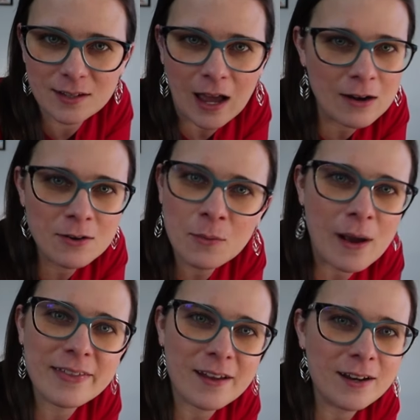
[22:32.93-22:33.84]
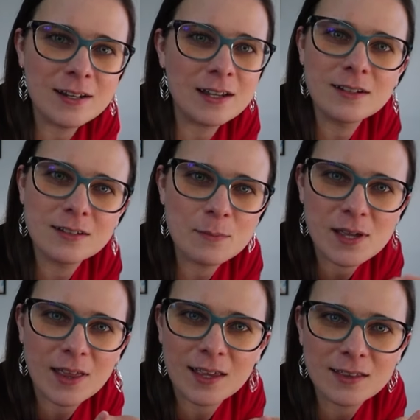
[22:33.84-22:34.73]
I don't know why I thought it needed to
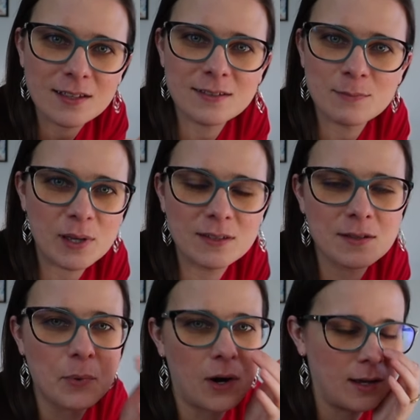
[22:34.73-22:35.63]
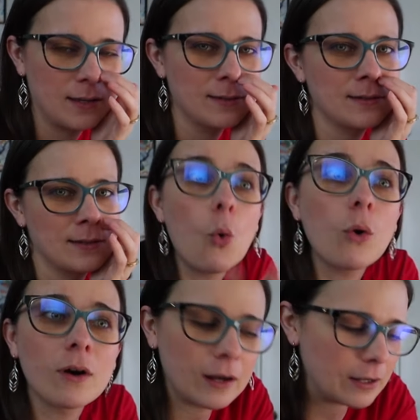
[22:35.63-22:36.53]
be like this big surprise.
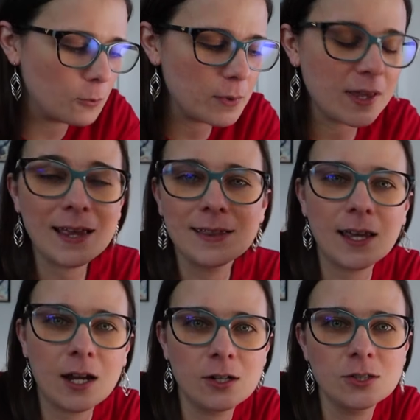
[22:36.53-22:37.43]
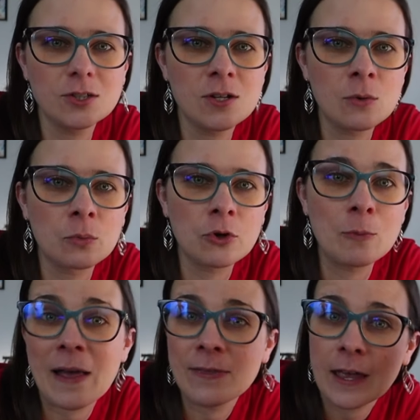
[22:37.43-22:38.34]
Or it'll be like the characters in a
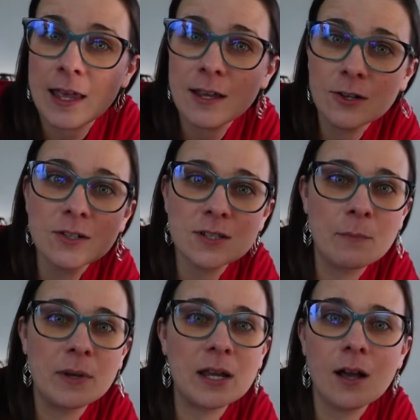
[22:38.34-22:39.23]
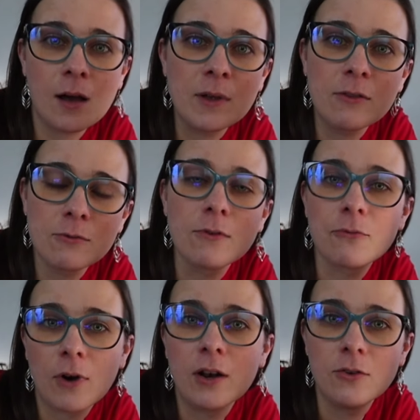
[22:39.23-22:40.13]
room and they hear somebody coming through the
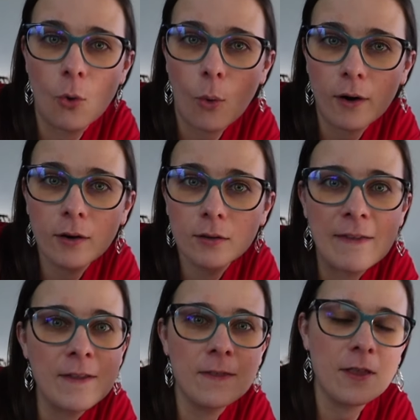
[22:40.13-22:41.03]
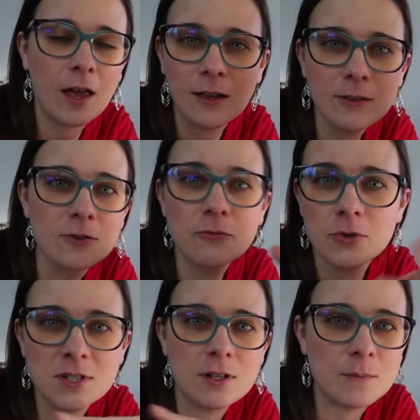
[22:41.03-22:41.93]
front door and then like there's
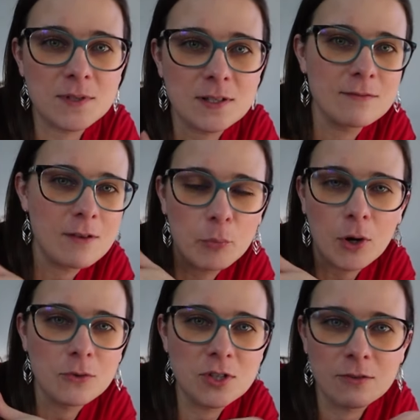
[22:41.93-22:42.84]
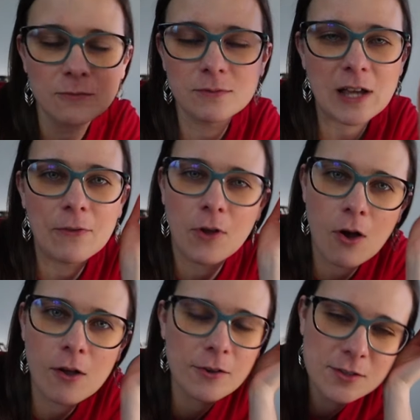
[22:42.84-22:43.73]
footsteps approaching down the
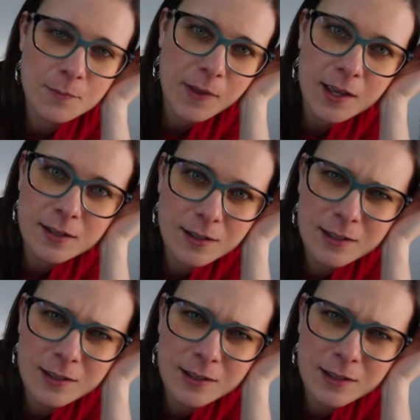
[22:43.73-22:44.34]
hall or something.